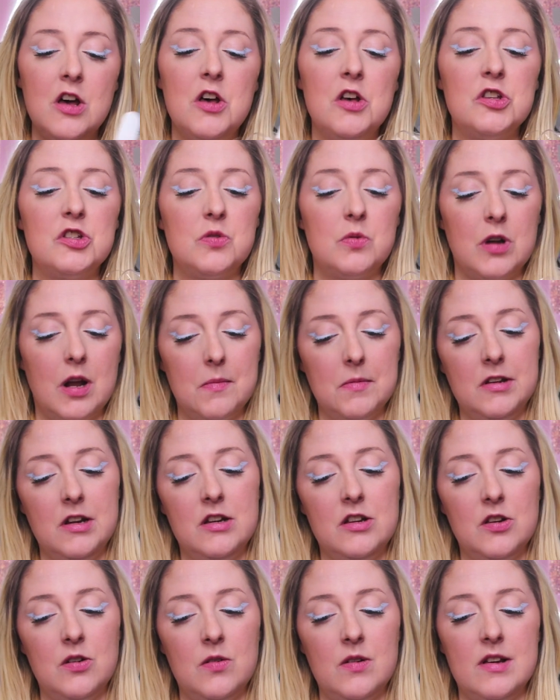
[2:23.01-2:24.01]
So what I'm going to
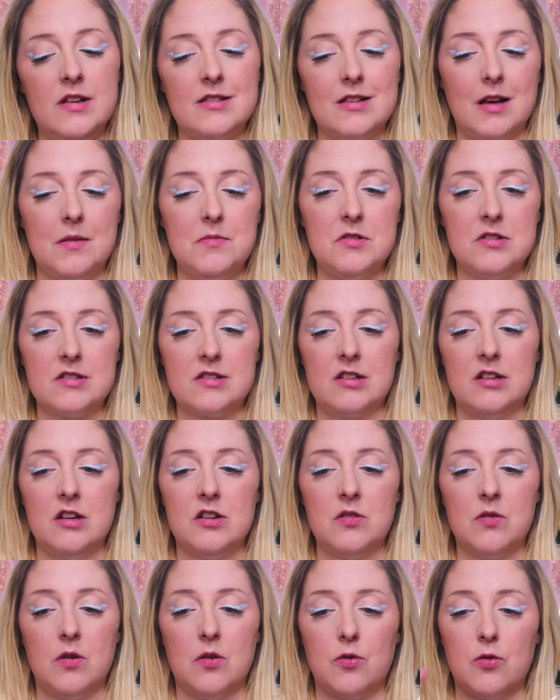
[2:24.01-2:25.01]
do is I'm just going to
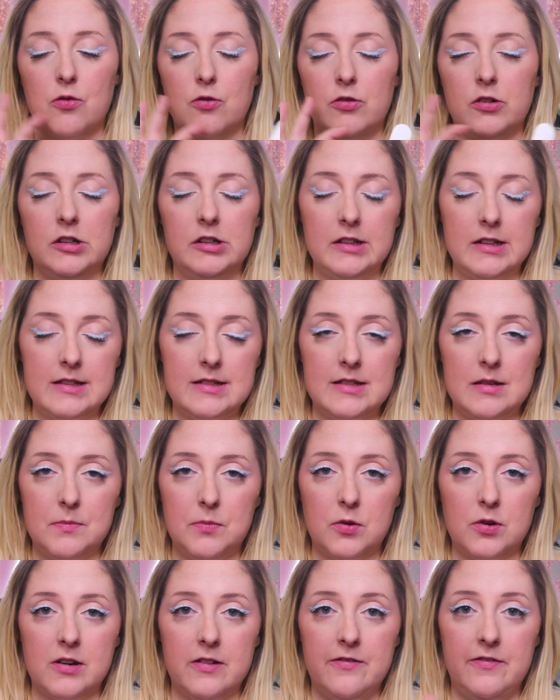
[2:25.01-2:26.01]
do a really
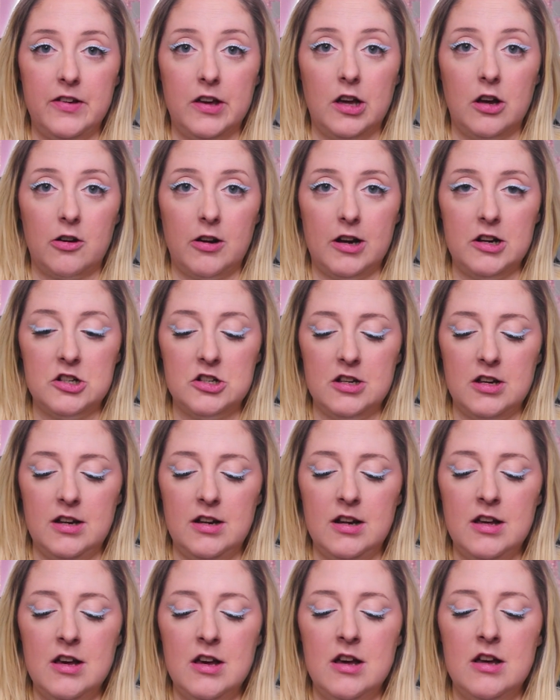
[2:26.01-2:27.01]
simple configuration
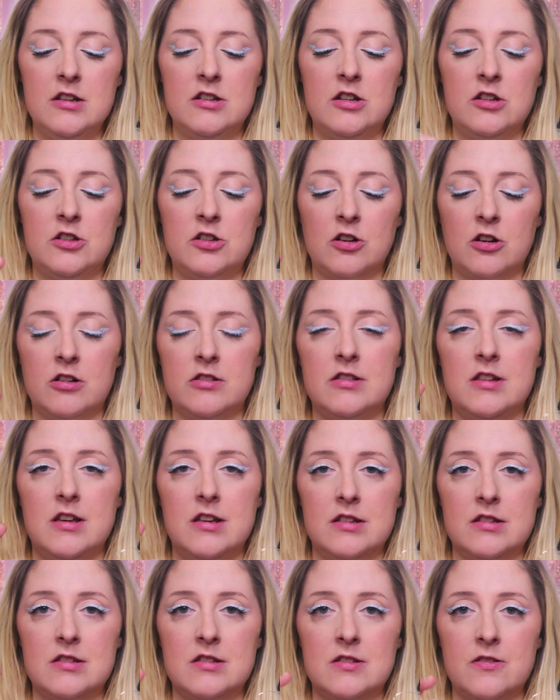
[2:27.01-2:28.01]
to turn
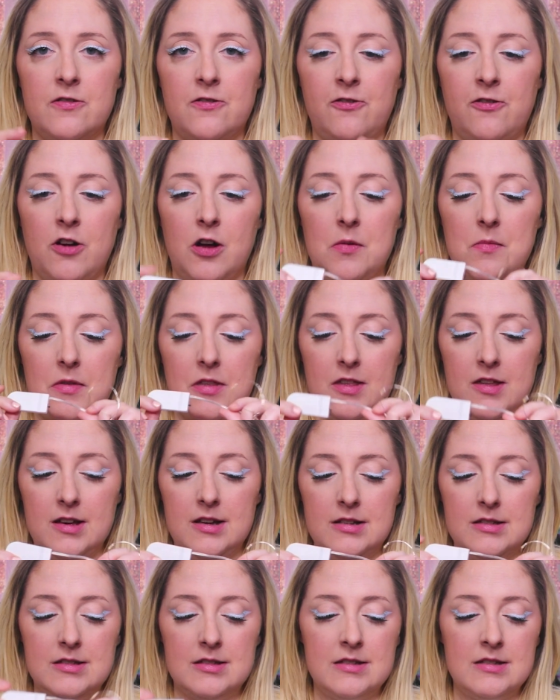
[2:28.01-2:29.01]
this from
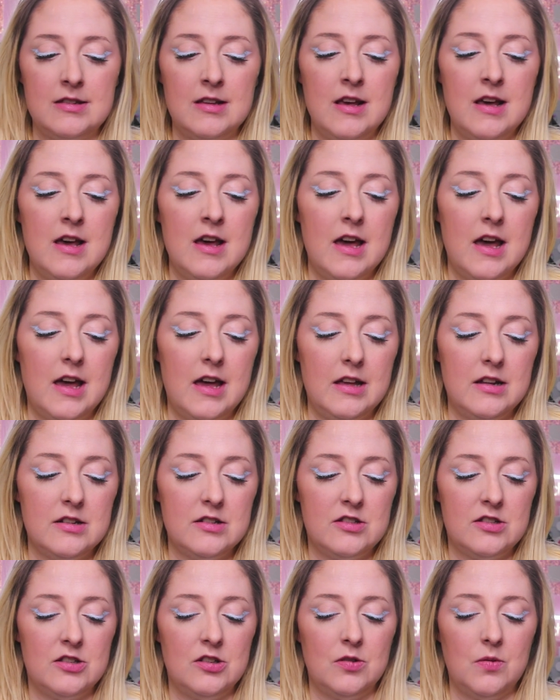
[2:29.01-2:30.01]
this
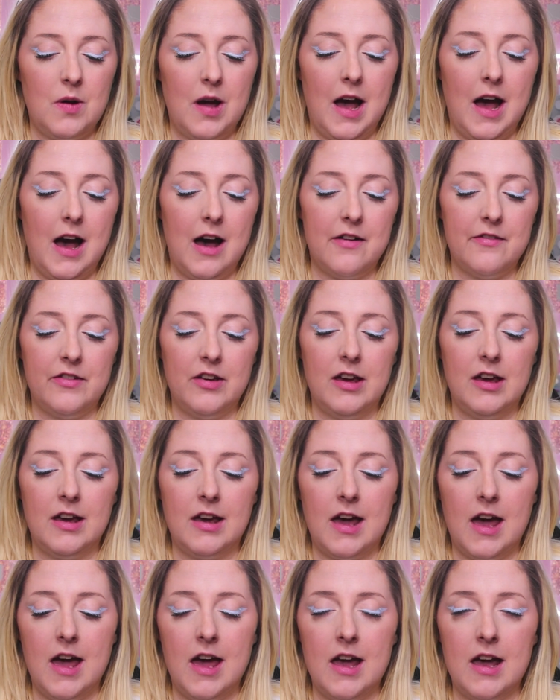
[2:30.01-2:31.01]
into having
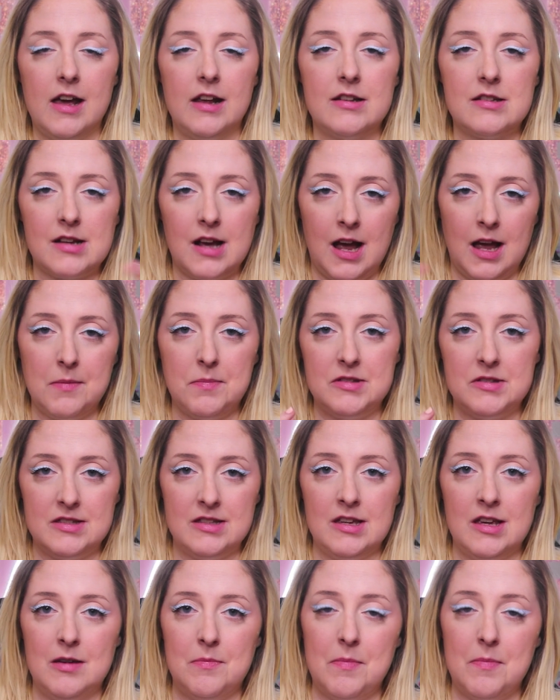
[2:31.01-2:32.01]
a
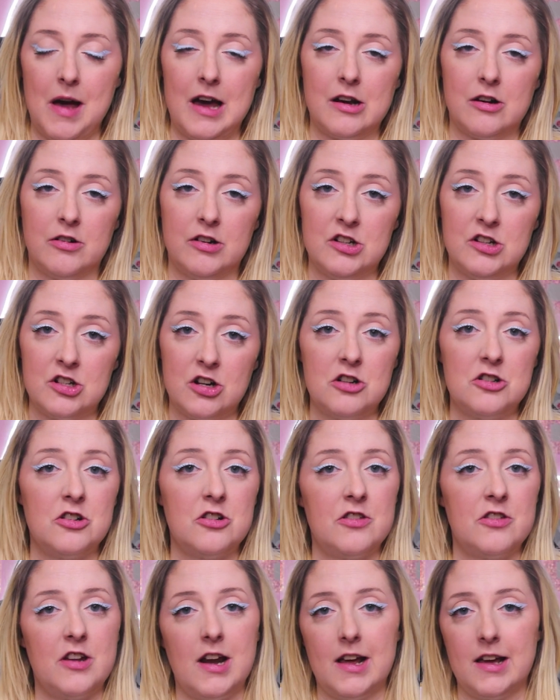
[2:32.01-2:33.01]
Type-C battery charger
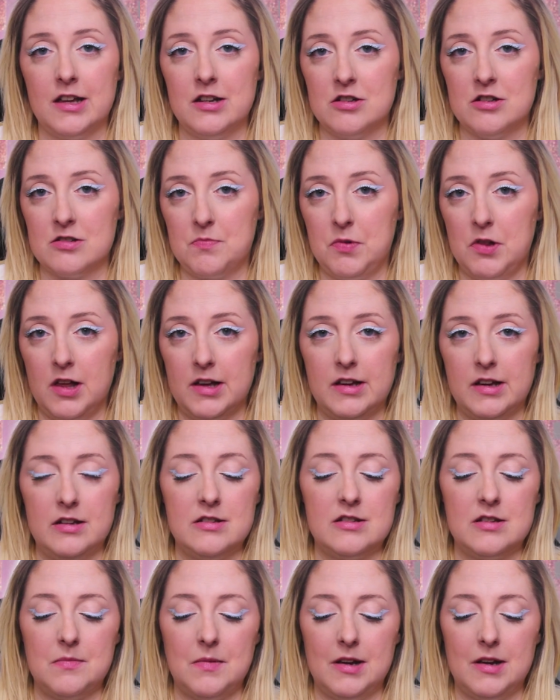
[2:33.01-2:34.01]
that I can just plug
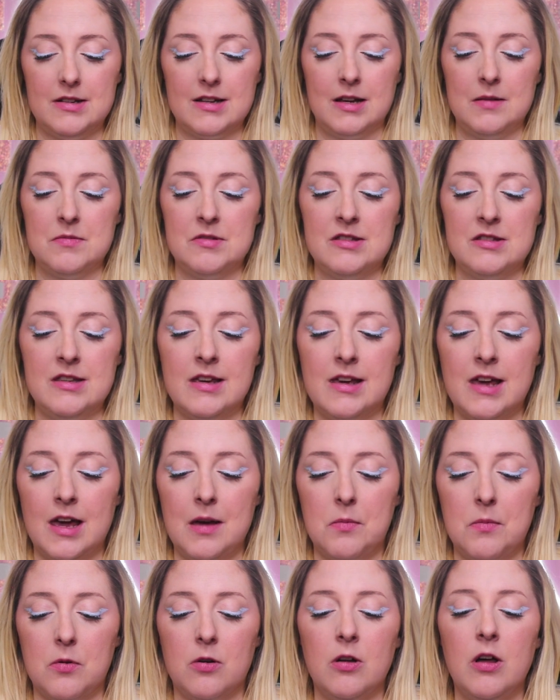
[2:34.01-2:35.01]
into my Type-C
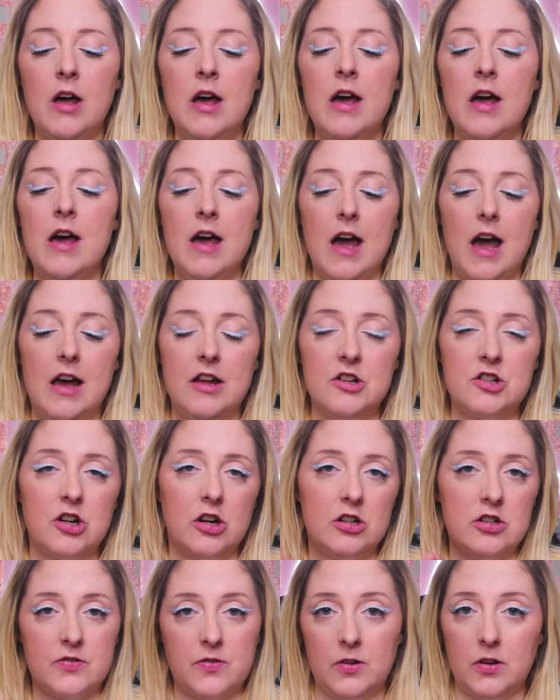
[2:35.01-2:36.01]
cable and
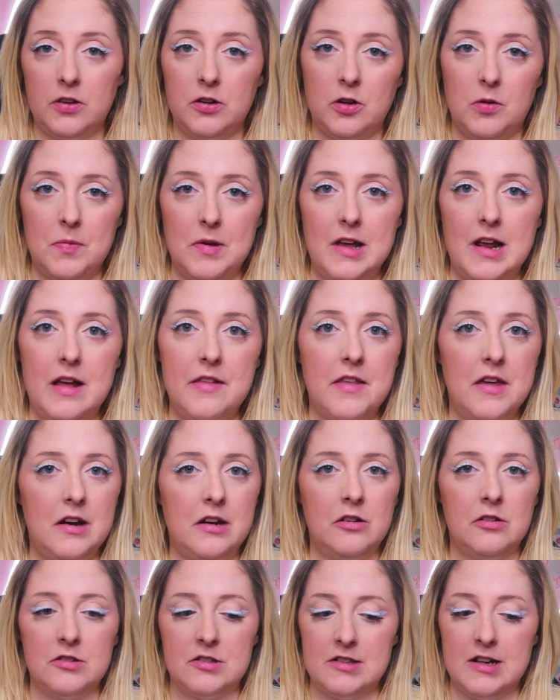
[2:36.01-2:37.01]
charge for a little bit, and then
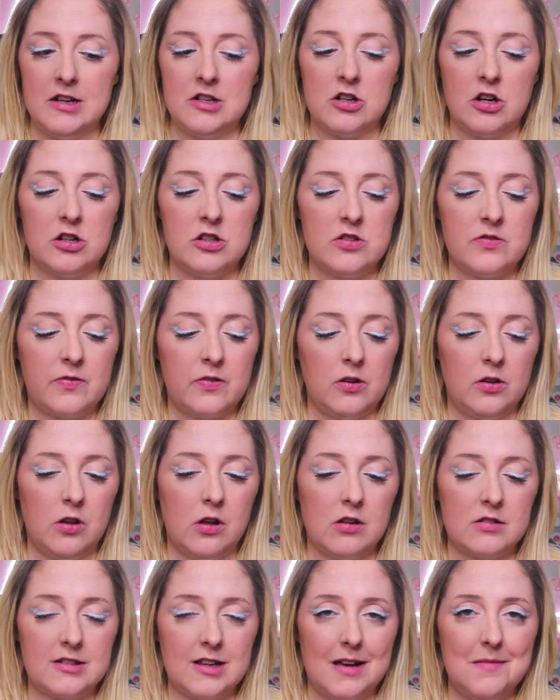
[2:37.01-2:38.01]
it'll stay charged for a
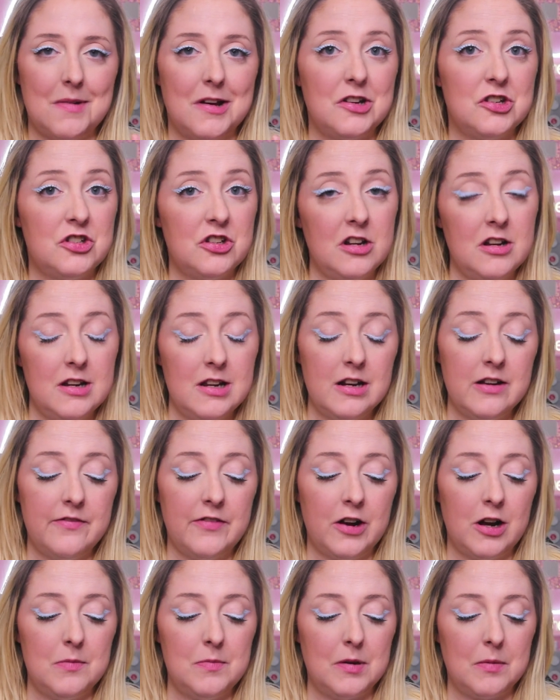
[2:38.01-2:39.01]
long time. I shouldn't need a
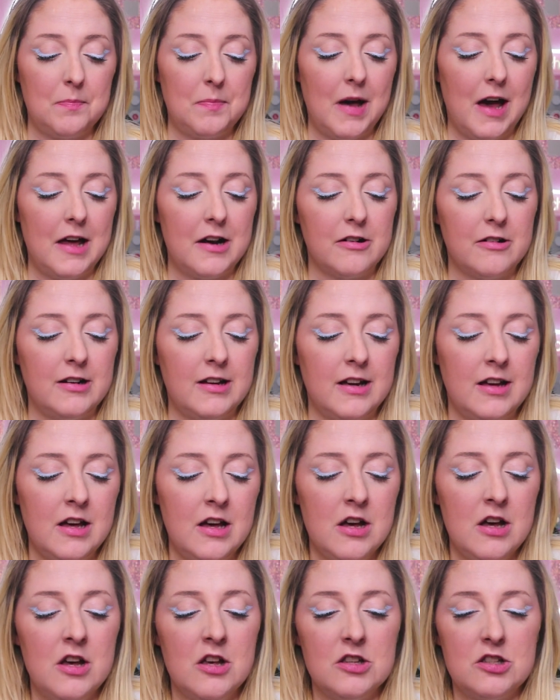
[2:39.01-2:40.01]
very big battery,
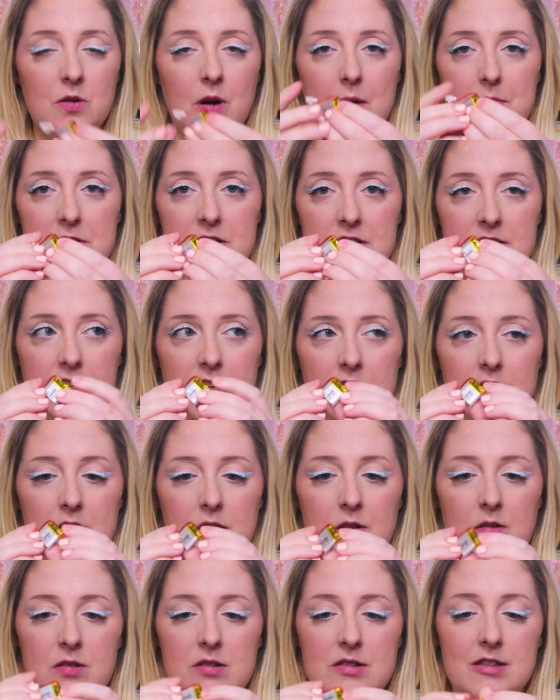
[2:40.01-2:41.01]
so I'm just going to
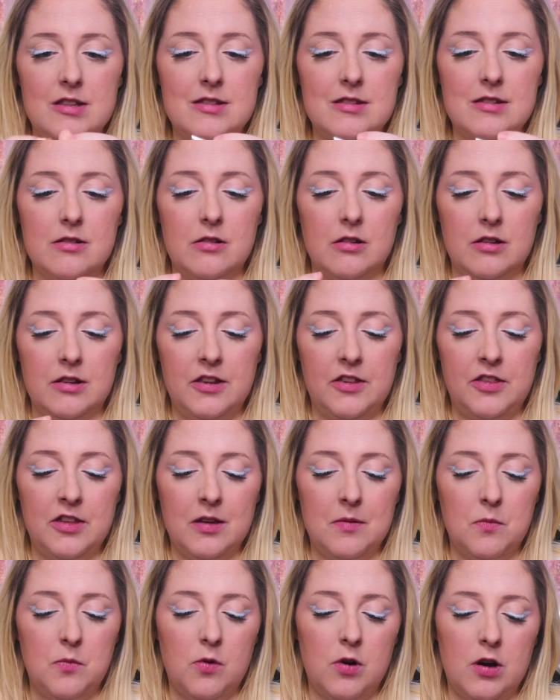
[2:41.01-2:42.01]
use this little
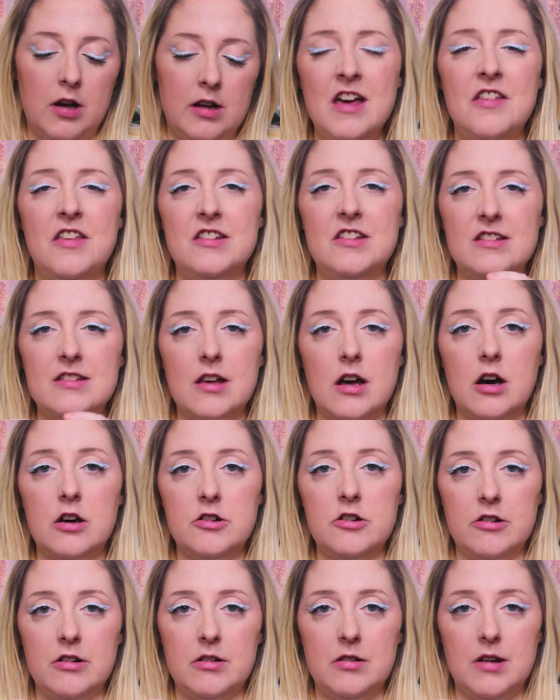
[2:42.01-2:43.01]
lithium one. This is
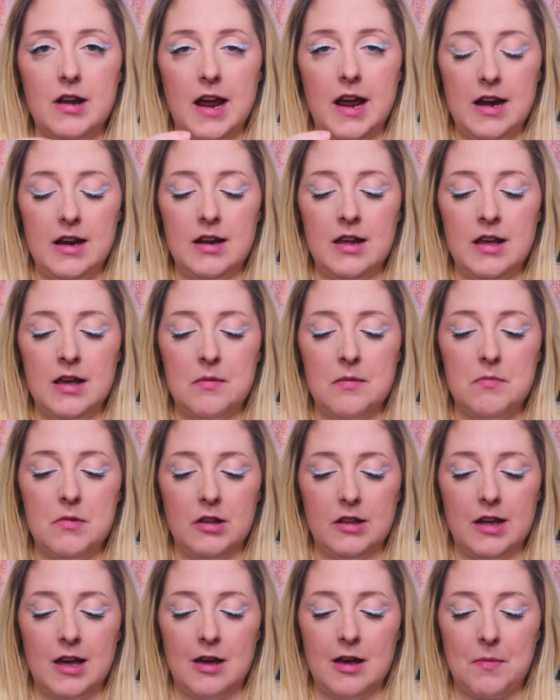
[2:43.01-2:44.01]
180
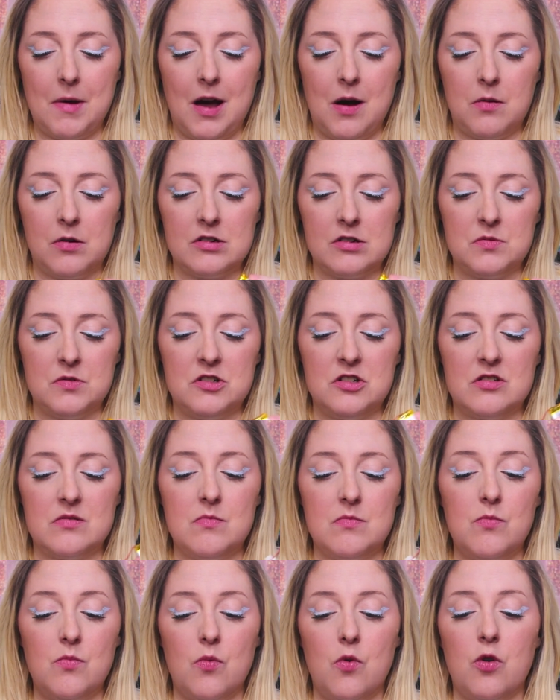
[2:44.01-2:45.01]
milliamp hours, which is
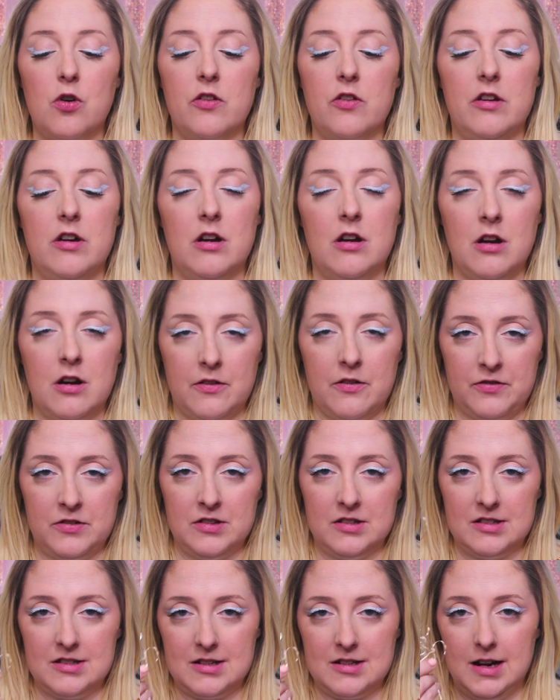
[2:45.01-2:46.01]
more than enough for
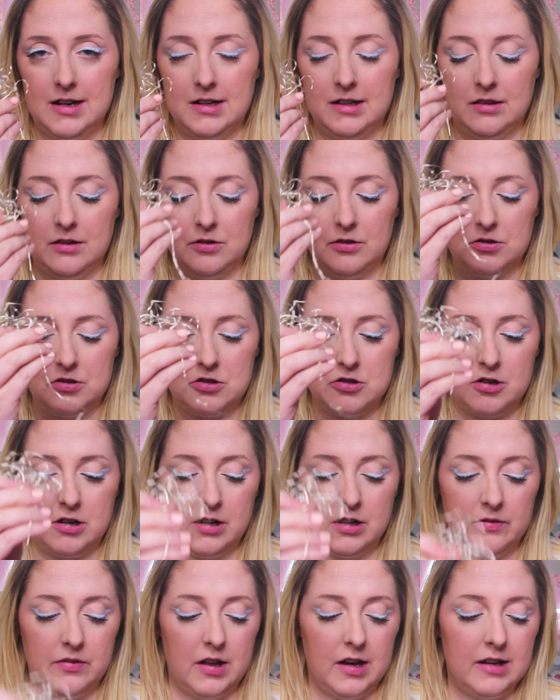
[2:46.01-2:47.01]
this tiny little string
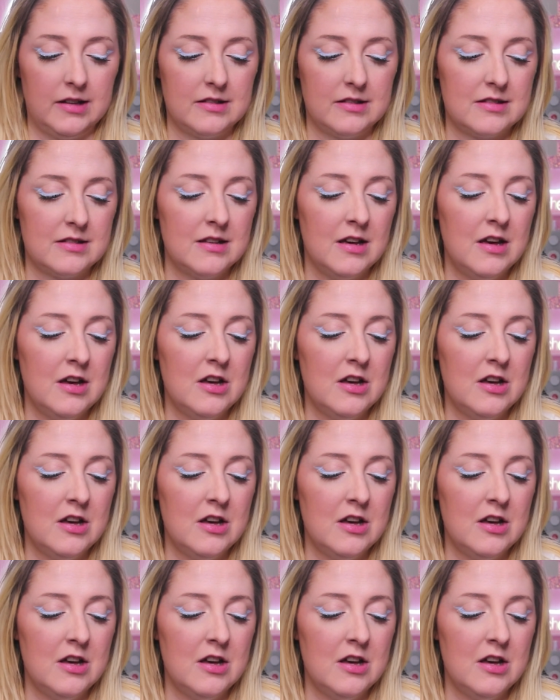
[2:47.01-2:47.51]
of lights.